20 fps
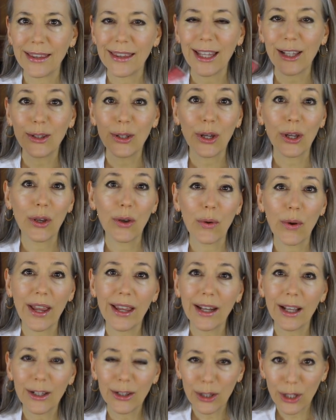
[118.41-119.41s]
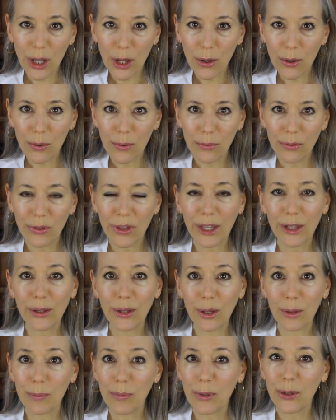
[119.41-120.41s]
They look great alone. They
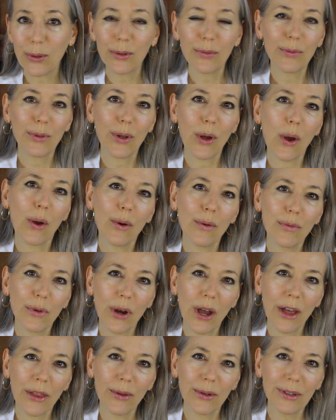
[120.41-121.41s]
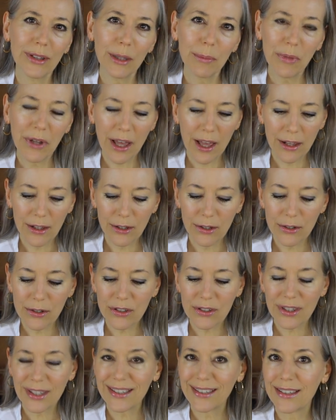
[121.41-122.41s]
look beautiful over other lip
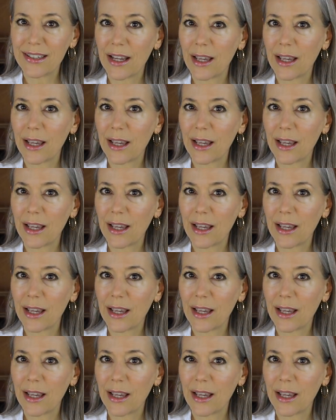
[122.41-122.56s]
colors. This